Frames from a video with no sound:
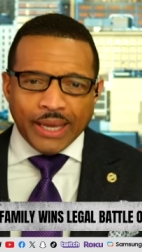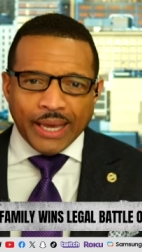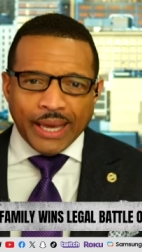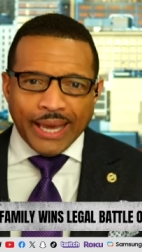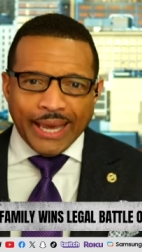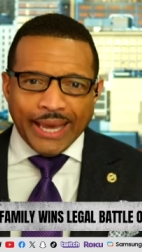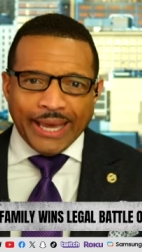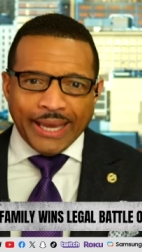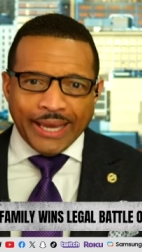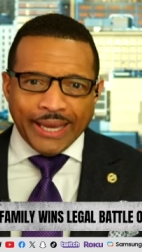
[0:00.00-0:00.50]

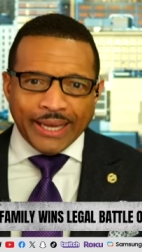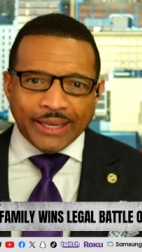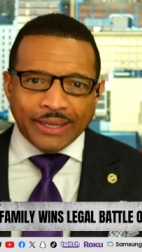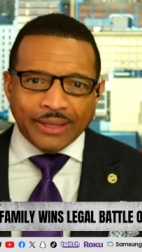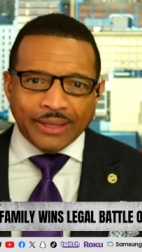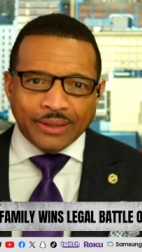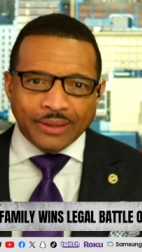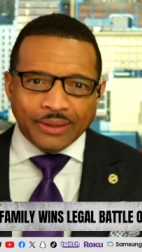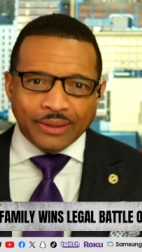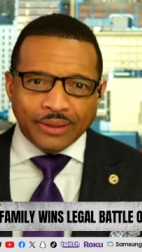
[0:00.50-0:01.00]

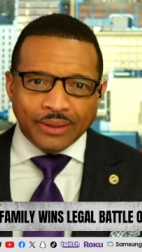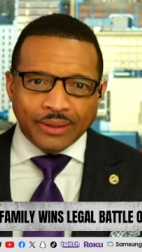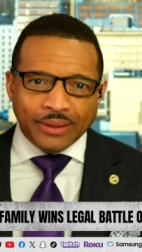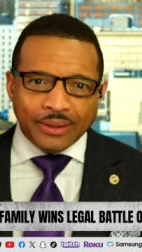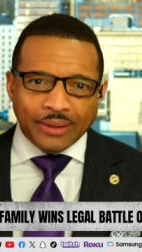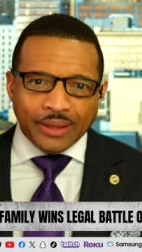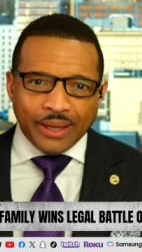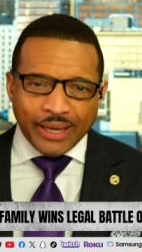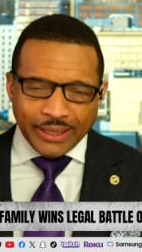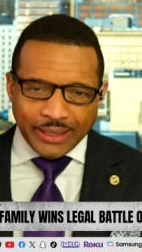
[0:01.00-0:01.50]
And
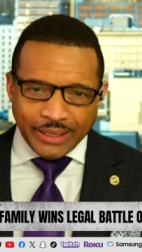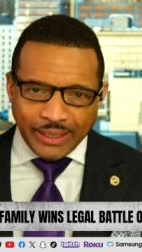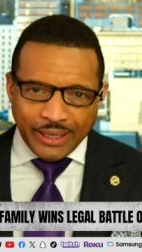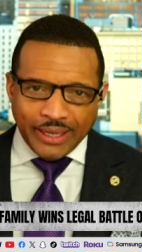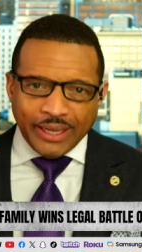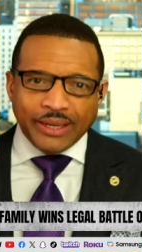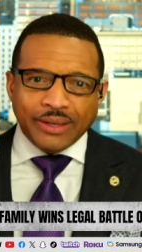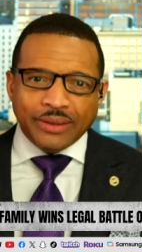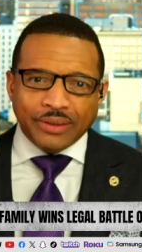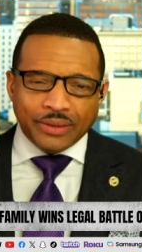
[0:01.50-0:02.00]
at the
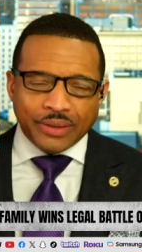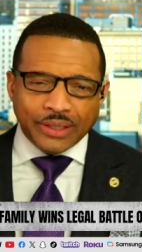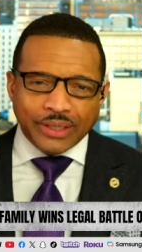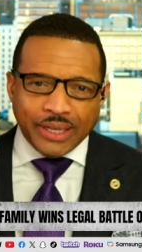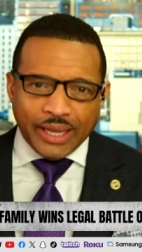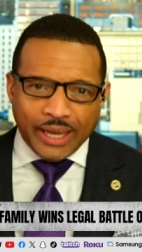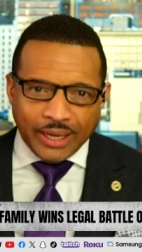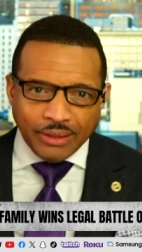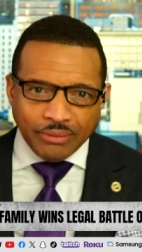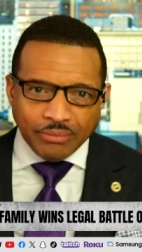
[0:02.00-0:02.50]
end of the
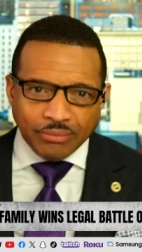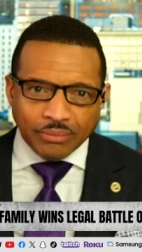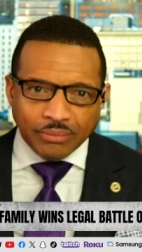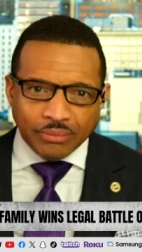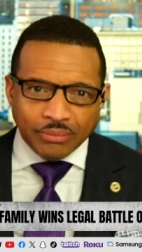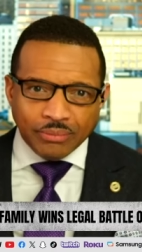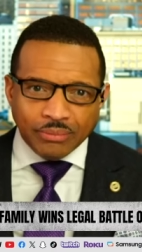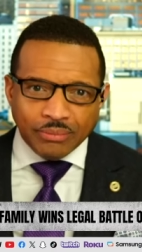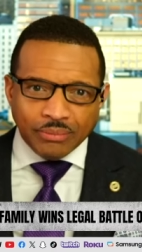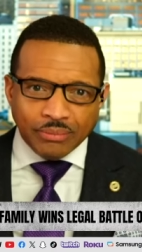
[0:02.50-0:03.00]
day,
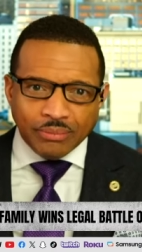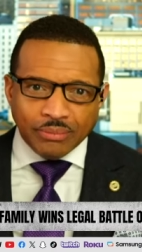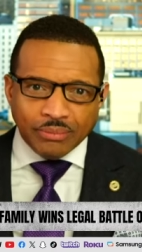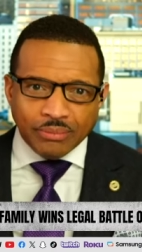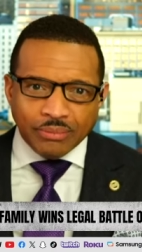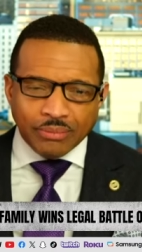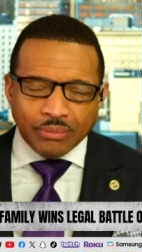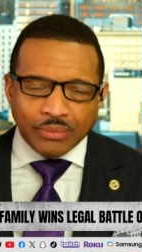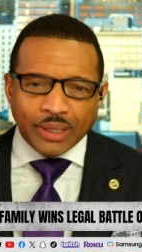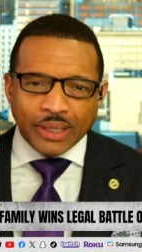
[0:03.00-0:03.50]

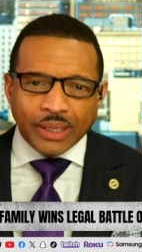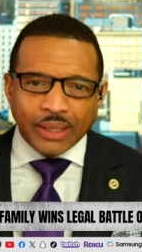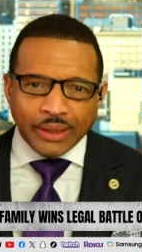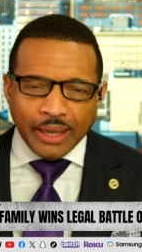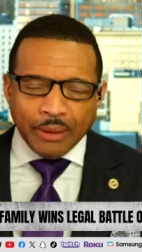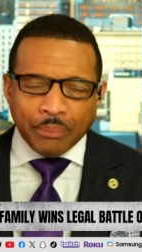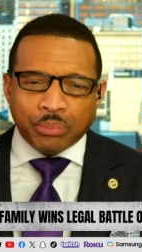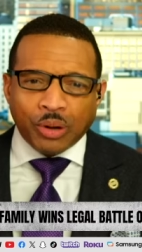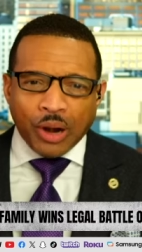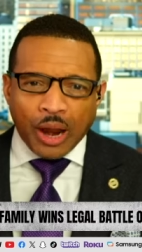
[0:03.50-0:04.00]

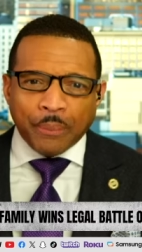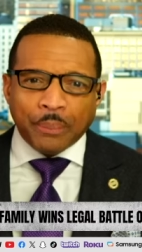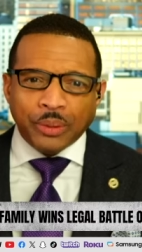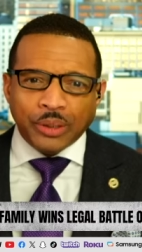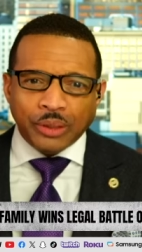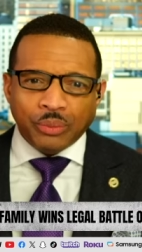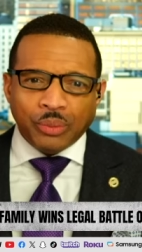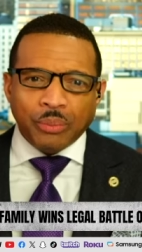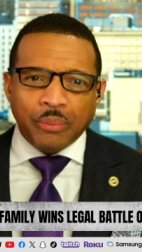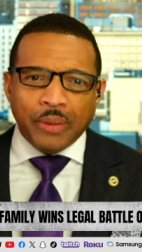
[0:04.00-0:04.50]
that property
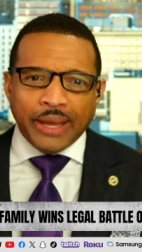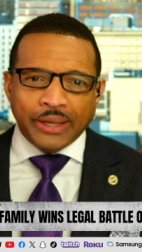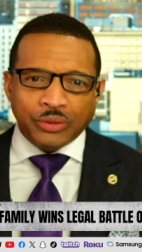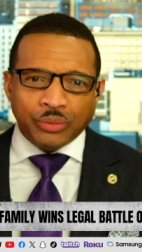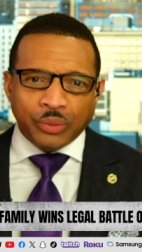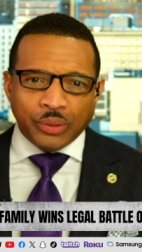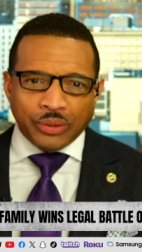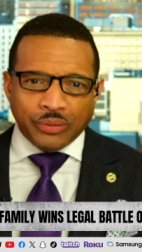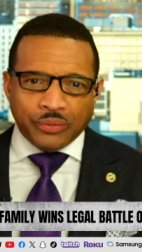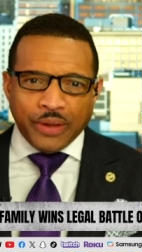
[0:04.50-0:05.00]
remains
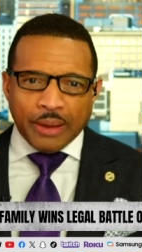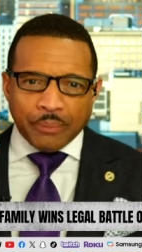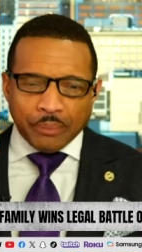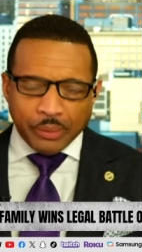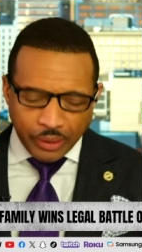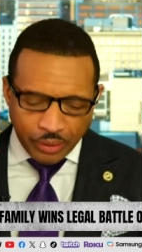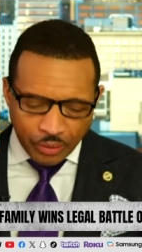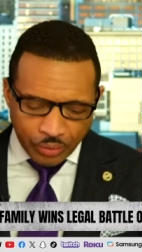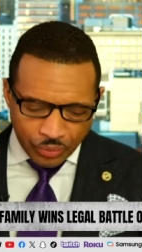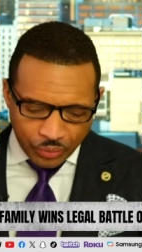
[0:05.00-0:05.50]
with the
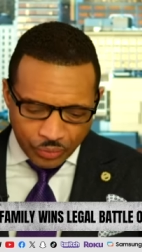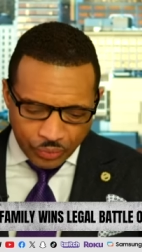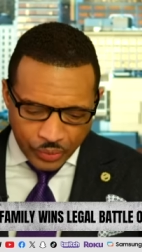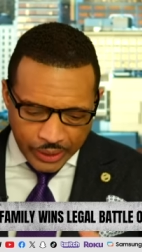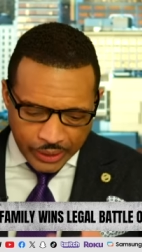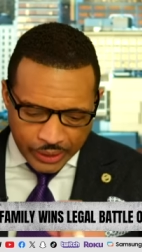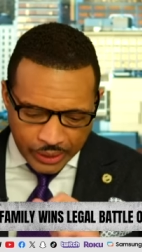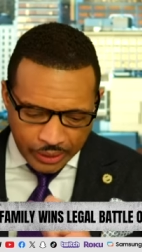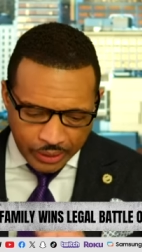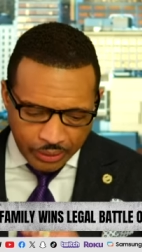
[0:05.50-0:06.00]
family.
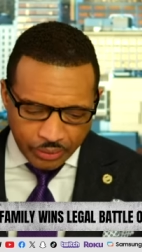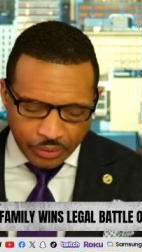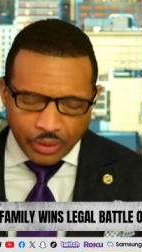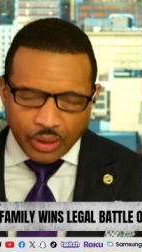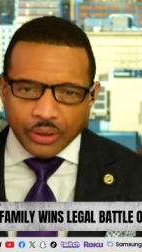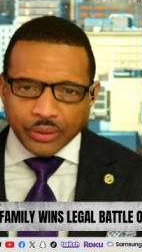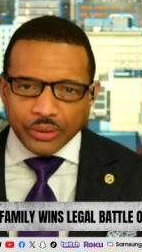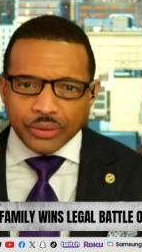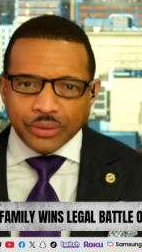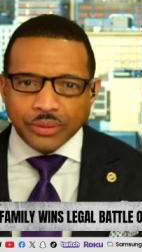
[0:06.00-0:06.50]
Ricky,
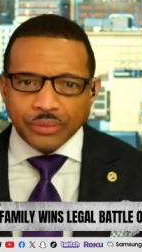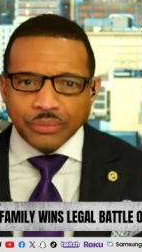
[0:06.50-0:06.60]
thoughts?